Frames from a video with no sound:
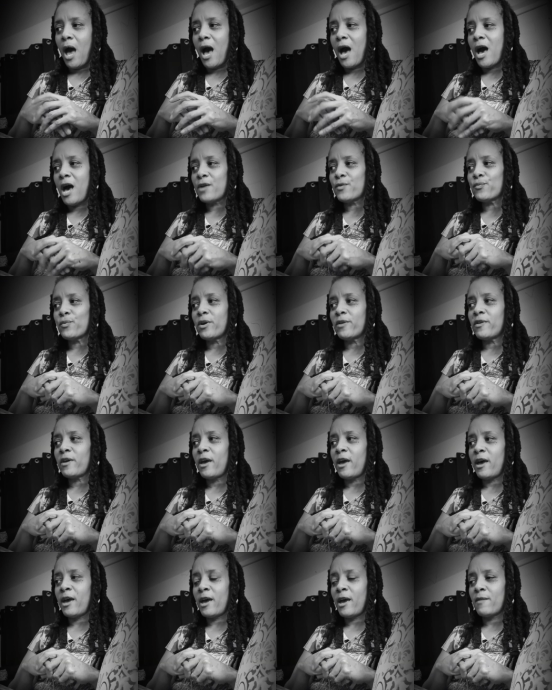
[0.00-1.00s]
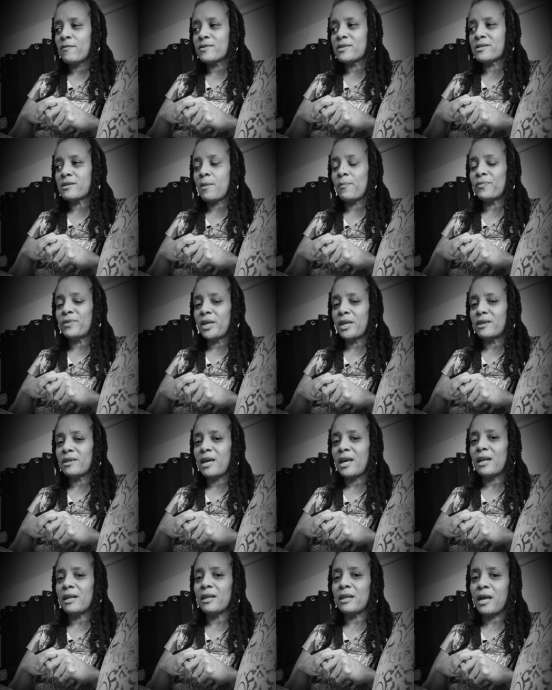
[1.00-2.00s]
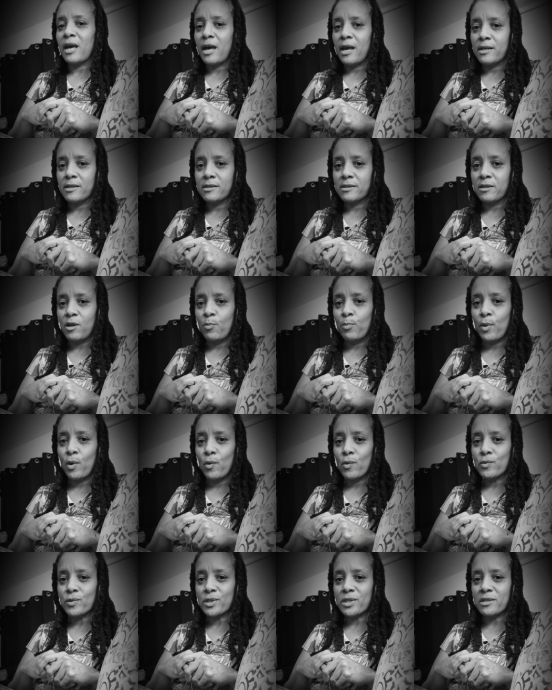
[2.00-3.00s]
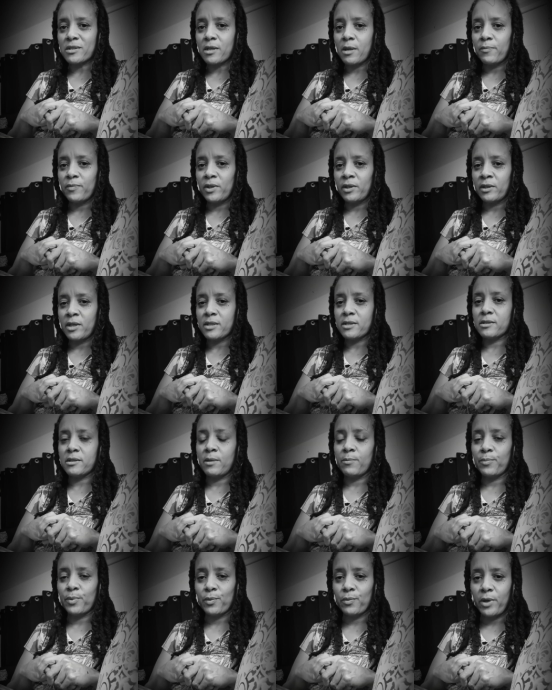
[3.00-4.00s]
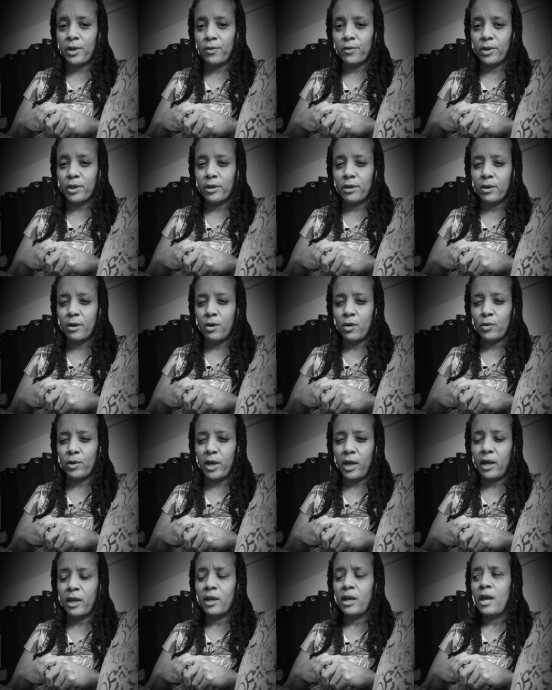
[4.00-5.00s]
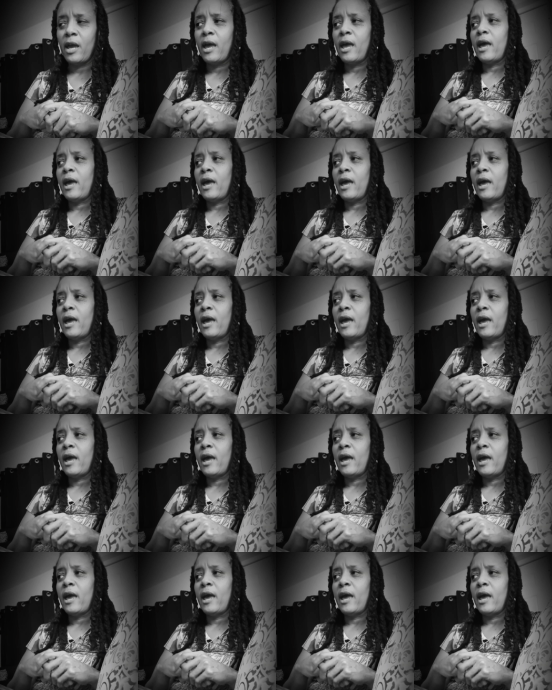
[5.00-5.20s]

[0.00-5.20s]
I'd rather have something that lasts opposed to something that's temporary. Okay?